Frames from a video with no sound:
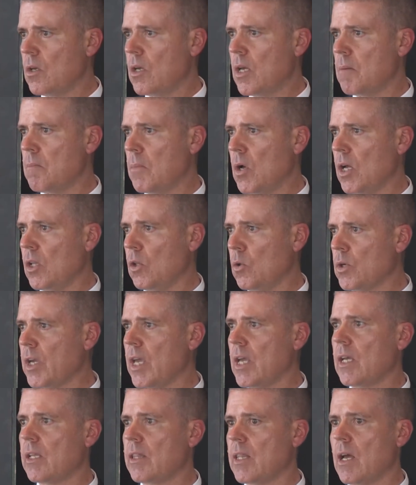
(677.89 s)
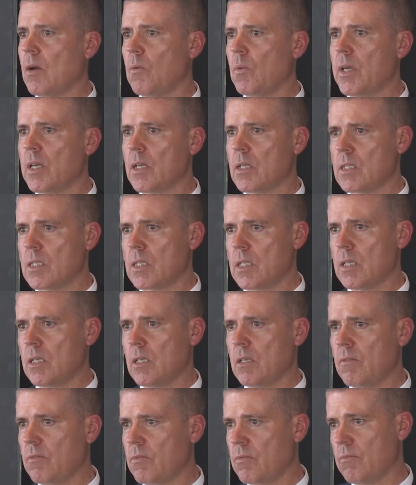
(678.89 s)
And by looking at that, we can
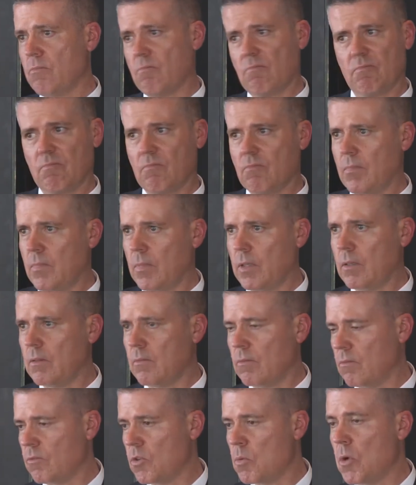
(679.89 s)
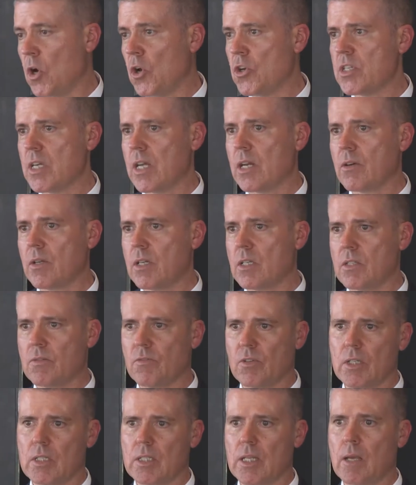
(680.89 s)
see in remote areas,
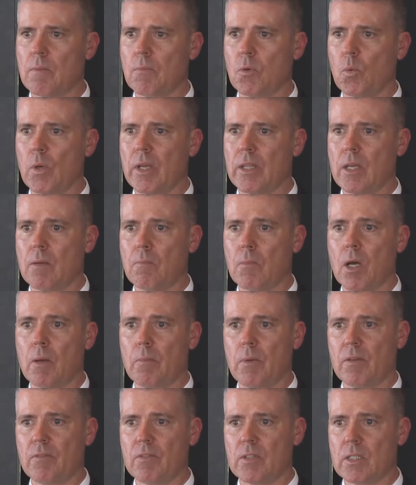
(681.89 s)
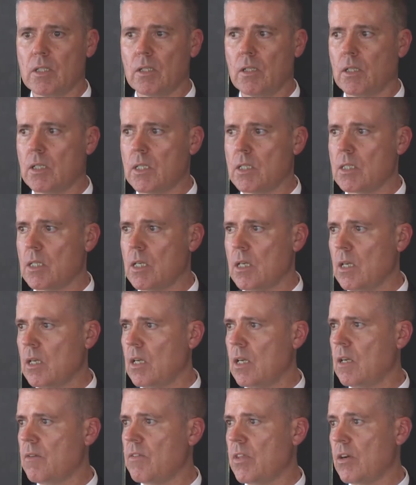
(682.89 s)
for example, where there might be facilities,
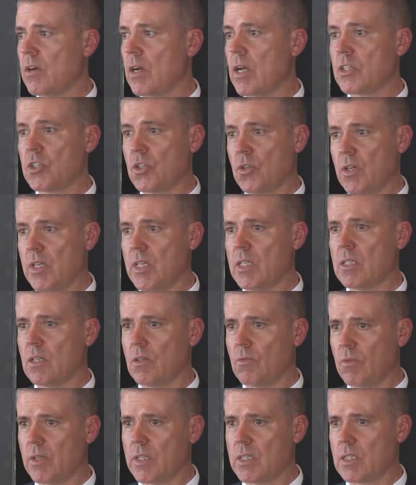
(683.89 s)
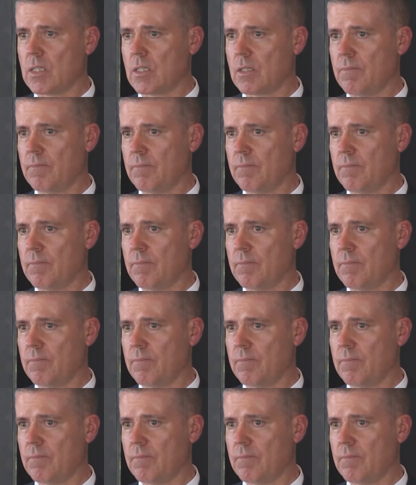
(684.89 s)
if there are trees at risk.